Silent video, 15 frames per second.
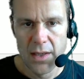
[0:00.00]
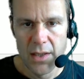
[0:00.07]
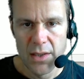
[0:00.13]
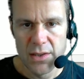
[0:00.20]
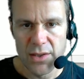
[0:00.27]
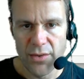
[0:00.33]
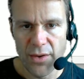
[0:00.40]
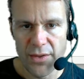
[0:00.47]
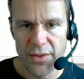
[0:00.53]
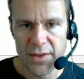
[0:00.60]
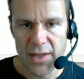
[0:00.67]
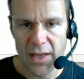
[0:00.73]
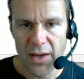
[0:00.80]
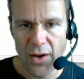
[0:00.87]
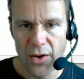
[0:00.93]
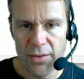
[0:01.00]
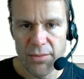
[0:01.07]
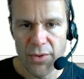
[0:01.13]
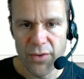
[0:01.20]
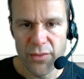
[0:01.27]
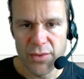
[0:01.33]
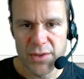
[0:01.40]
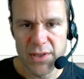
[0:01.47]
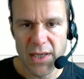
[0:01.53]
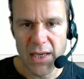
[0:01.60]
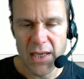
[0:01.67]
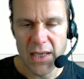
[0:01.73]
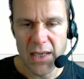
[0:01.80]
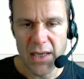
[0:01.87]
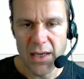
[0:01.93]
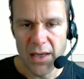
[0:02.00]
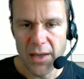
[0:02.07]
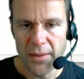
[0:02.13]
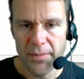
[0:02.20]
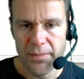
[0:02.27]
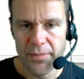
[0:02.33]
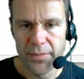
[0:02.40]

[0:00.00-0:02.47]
So rather than say height move, we'll say, we'll